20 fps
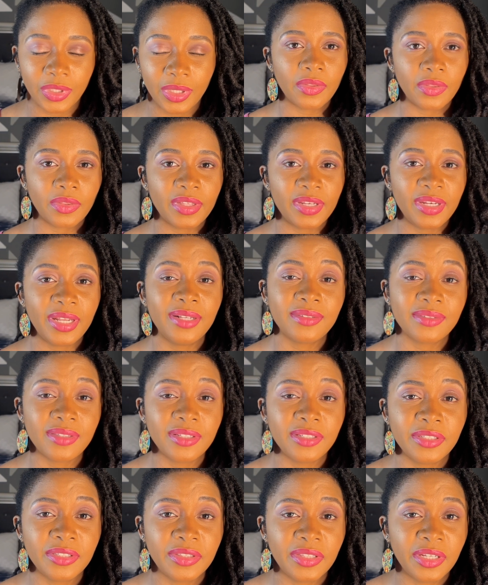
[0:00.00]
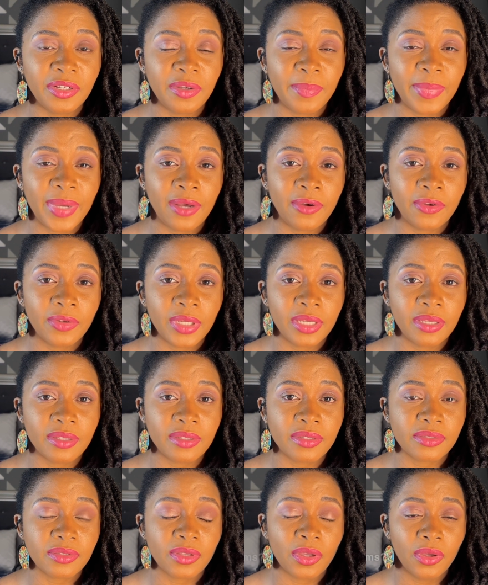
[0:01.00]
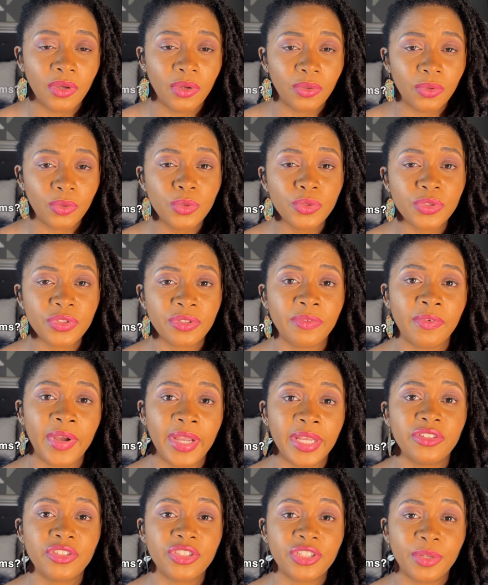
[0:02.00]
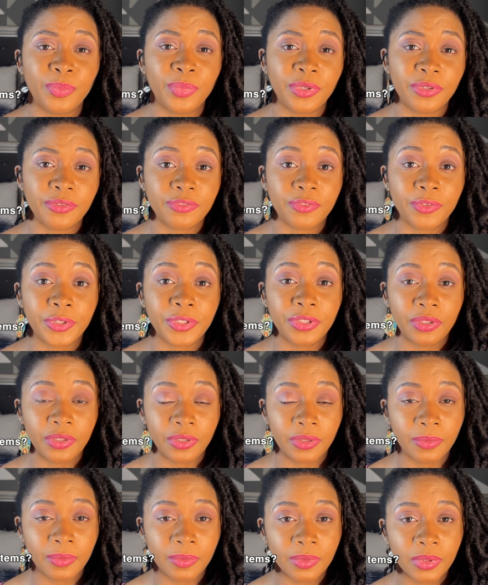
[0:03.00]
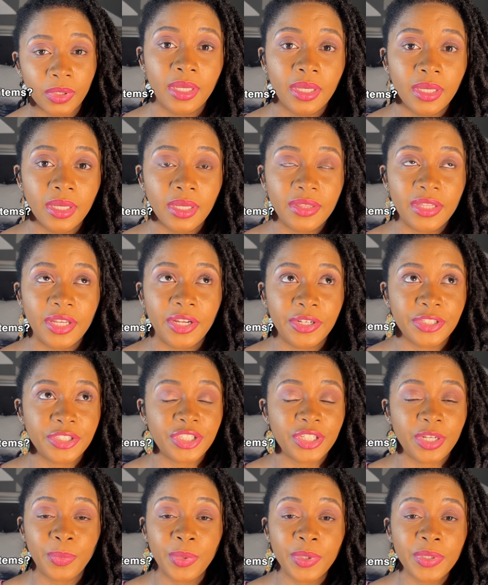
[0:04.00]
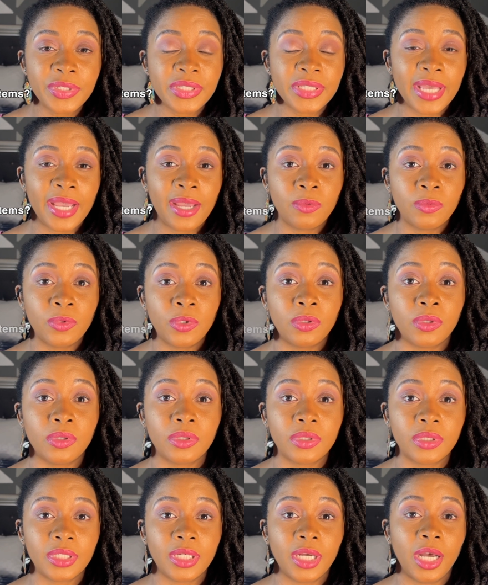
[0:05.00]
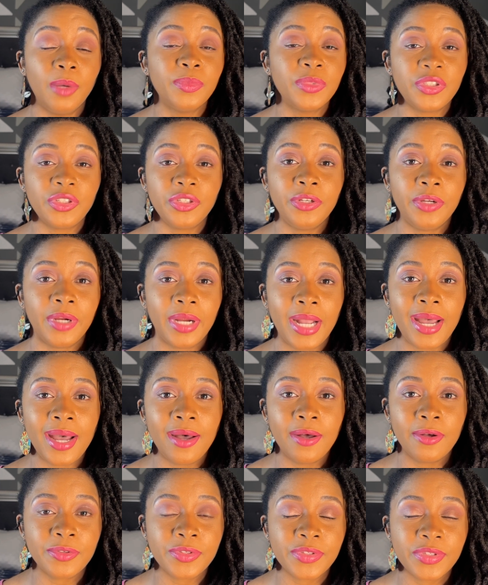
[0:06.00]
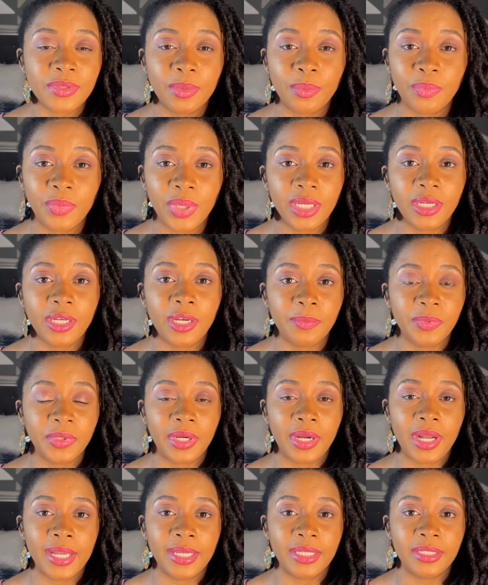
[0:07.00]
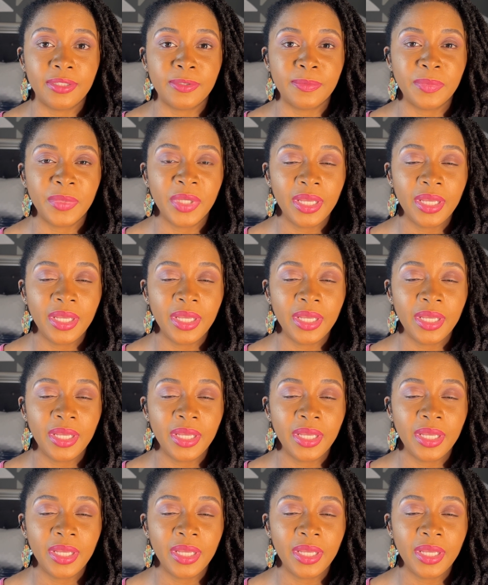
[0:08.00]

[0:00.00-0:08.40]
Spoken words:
The next thing to think about is who's the right shipper for you. There are shippers that will come to your house, pick up your item,